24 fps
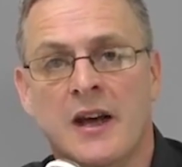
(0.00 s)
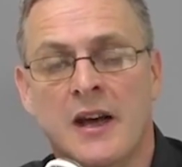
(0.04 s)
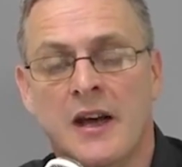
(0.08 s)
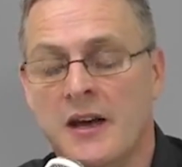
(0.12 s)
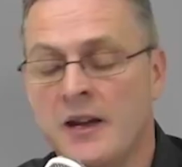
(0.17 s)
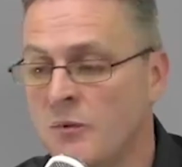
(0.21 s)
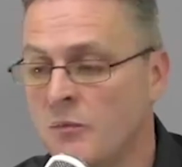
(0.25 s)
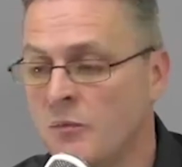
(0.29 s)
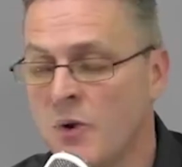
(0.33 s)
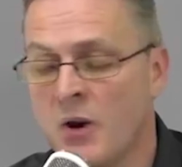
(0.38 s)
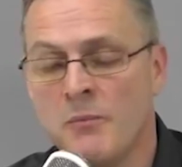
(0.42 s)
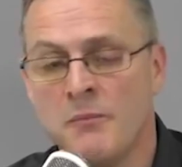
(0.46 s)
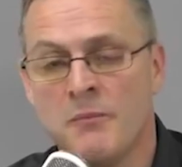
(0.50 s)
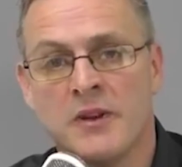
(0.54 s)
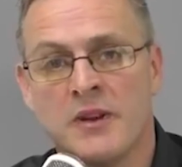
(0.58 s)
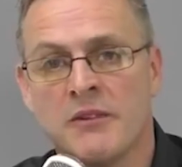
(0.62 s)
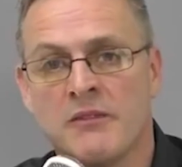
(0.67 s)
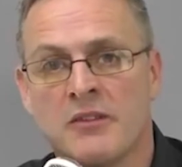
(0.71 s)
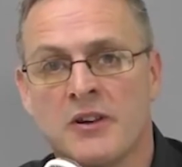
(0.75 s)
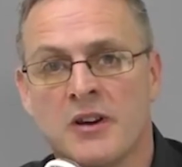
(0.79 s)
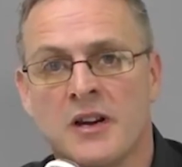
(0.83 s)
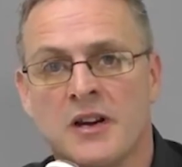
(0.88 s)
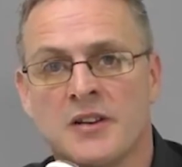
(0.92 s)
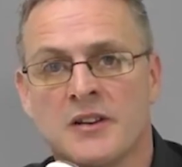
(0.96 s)
It won't be a
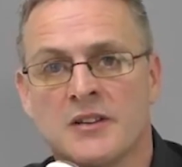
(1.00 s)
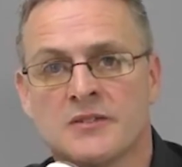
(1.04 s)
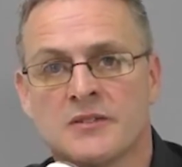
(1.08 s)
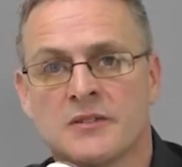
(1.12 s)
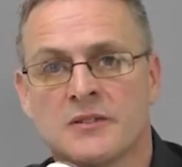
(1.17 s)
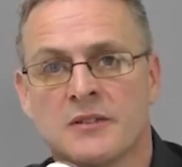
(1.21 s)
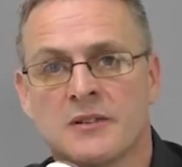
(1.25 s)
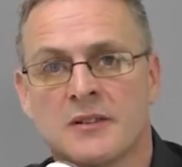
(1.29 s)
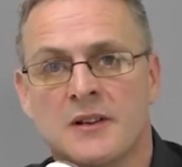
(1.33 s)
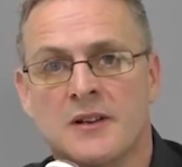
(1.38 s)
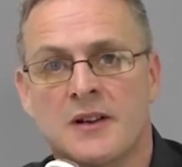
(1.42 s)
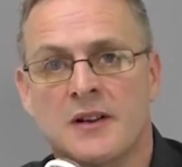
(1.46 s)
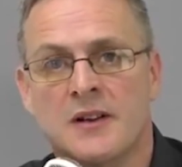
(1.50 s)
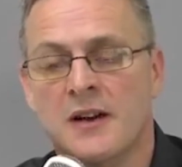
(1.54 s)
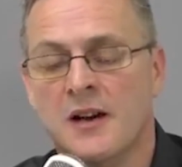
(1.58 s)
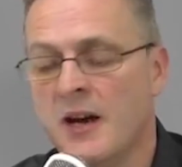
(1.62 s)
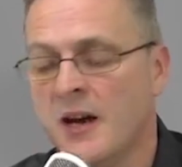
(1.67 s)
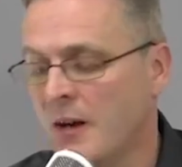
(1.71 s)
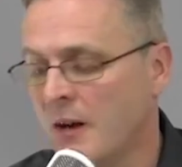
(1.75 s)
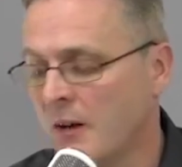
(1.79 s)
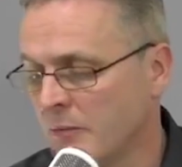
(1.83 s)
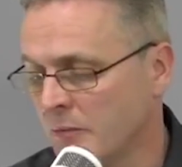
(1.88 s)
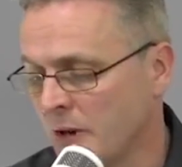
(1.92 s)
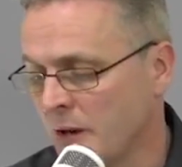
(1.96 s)
rehearsal.
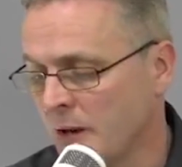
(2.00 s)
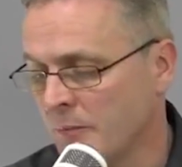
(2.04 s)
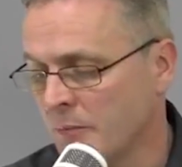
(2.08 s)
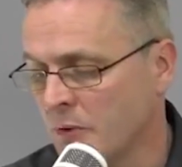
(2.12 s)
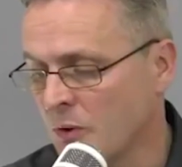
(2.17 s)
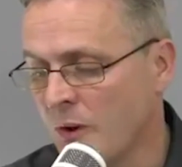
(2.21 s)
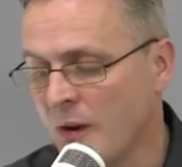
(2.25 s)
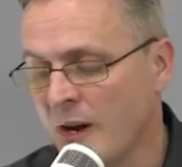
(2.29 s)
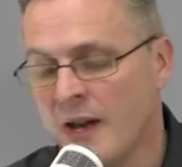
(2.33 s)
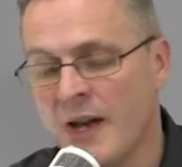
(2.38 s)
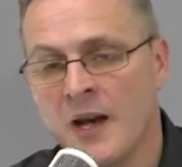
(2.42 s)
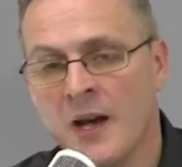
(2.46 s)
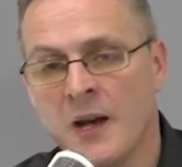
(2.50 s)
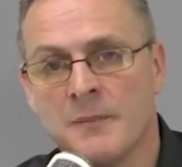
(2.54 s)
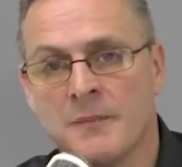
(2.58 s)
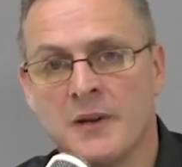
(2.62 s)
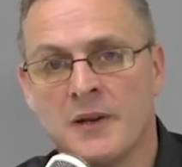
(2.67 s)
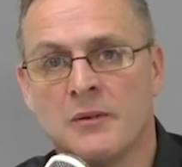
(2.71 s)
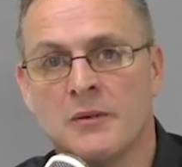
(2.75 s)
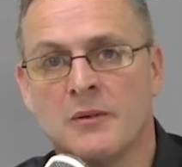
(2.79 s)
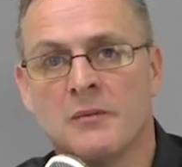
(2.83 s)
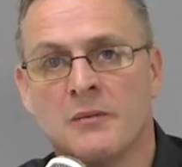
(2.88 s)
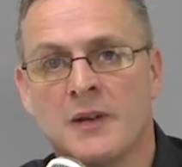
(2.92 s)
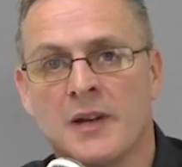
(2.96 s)
I'm quite
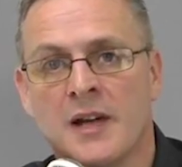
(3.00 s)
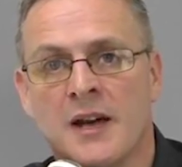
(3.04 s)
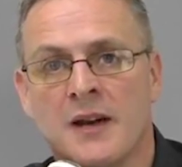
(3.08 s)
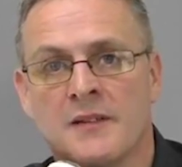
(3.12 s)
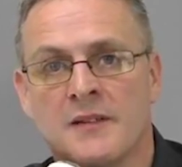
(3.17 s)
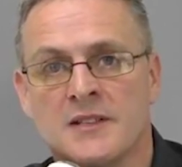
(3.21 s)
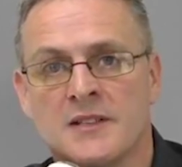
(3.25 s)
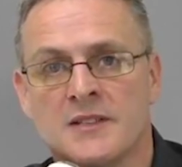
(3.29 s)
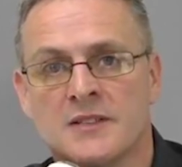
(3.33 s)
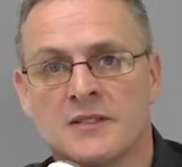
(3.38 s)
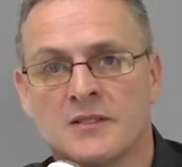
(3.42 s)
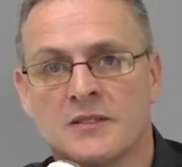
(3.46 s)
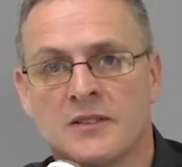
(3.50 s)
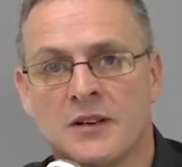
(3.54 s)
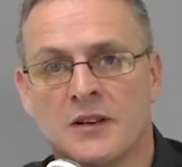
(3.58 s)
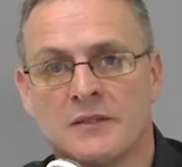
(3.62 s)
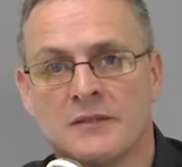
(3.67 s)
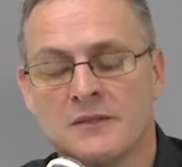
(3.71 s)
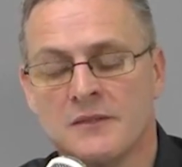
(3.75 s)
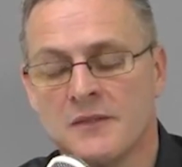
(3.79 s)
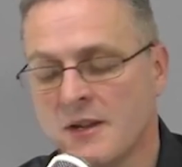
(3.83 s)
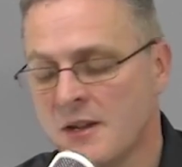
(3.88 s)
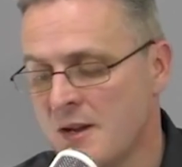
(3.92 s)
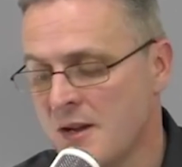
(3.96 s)
happy with how this has gone,
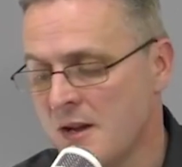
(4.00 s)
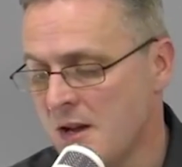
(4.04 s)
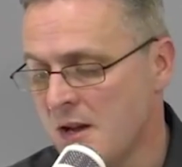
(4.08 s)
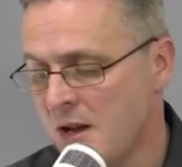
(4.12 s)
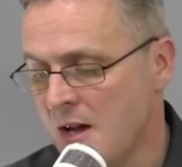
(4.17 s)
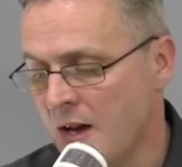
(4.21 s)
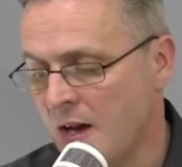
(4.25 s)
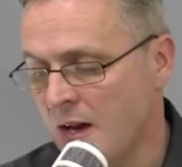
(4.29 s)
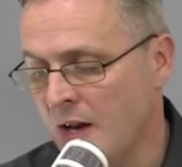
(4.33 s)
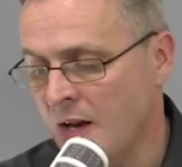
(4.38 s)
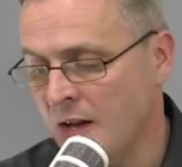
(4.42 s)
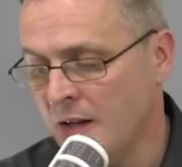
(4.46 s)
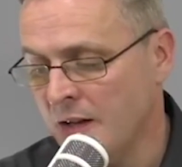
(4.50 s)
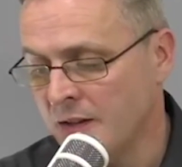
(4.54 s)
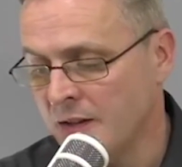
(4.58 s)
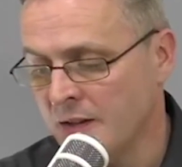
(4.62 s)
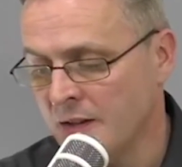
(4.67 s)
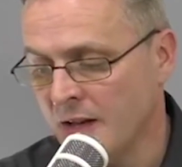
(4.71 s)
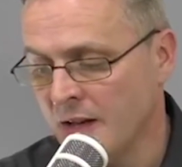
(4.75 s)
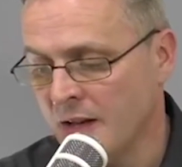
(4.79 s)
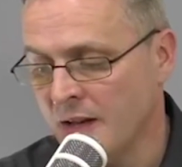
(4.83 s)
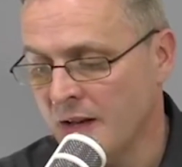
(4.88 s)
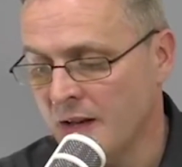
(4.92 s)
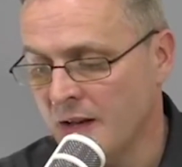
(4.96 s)
and
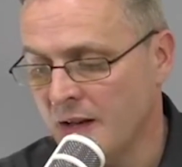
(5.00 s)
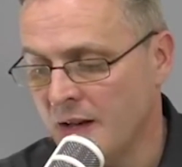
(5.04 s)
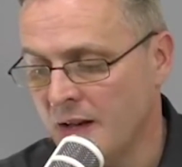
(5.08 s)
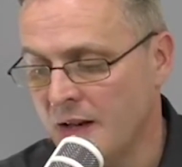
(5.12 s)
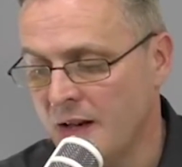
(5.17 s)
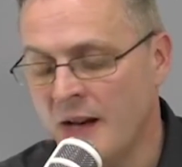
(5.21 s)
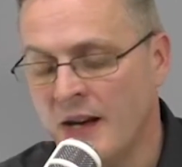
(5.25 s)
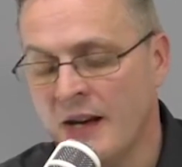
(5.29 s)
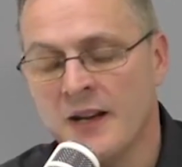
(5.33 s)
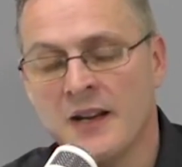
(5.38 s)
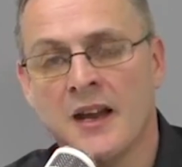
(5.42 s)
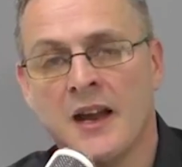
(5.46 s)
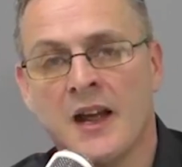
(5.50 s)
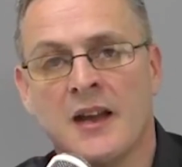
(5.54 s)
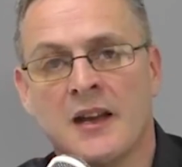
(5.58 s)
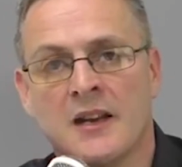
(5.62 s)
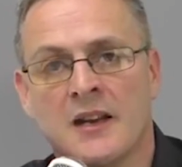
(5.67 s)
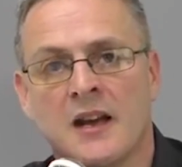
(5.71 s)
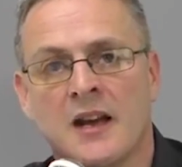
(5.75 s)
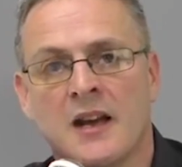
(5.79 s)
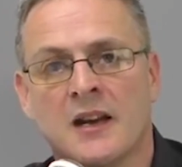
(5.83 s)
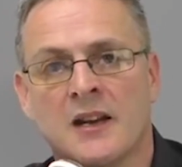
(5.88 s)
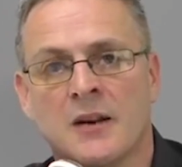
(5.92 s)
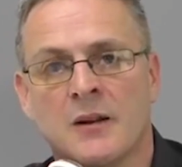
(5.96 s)

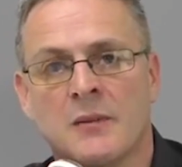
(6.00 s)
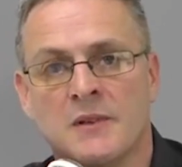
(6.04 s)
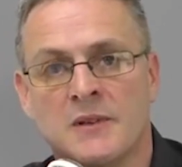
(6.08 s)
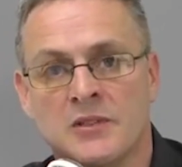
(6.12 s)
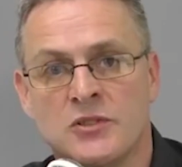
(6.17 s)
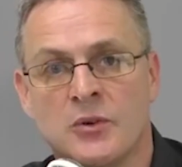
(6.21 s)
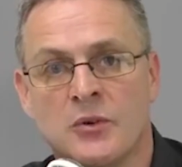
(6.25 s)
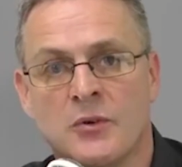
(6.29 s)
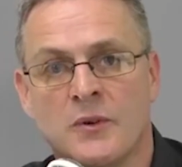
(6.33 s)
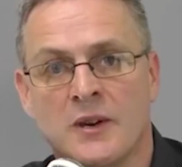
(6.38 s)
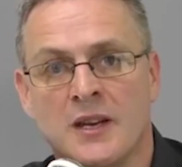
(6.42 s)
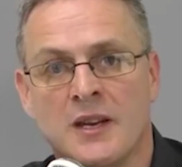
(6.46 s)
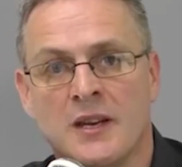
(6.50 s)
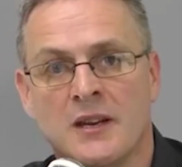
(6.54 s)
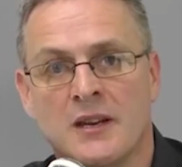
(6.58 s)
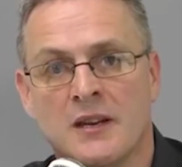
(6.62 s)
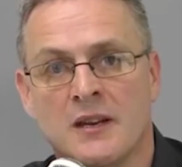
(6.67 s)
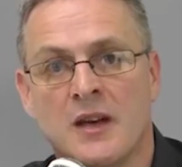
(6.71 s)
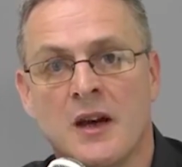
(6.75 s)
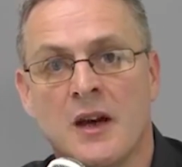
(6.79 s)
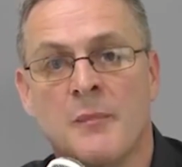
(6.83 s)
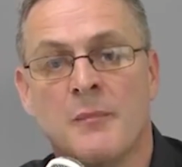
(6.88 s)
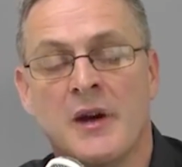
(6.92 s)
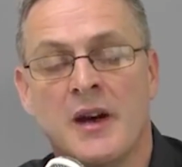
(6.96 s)
I'll be talking
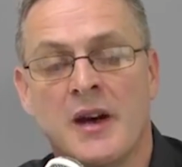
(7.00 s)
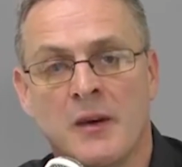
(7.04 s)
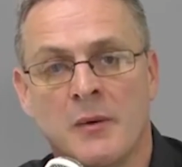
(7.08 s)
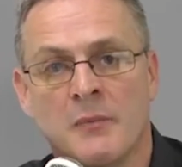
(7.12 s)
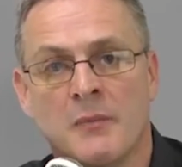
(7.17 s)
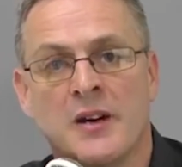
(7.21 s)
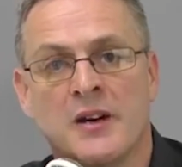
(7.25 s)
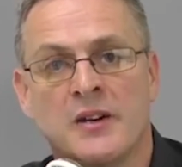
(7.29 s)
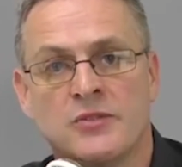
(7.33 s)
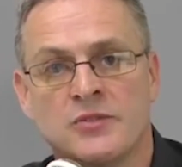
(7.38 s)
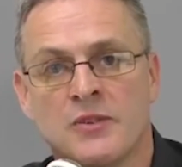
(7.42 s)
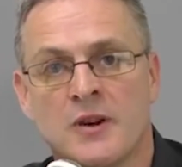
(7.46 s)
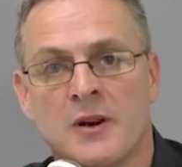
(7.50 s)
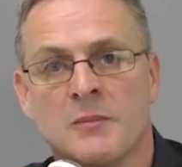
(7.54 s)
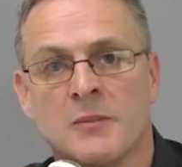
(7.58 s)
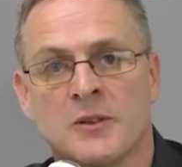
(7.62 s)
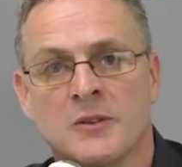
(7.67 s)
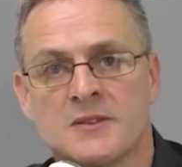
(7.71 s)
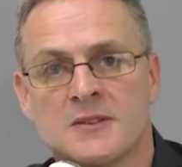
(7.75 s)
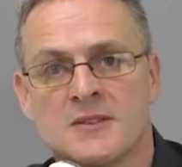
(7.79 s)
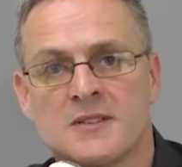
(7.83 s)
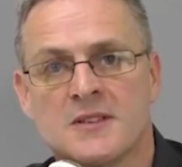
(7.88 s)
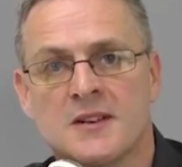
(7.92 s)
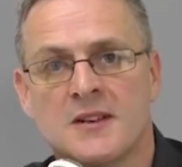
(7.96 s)
about my
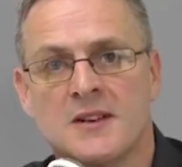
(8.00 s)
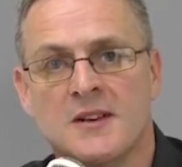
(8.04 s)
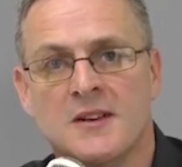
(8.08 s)
troubles.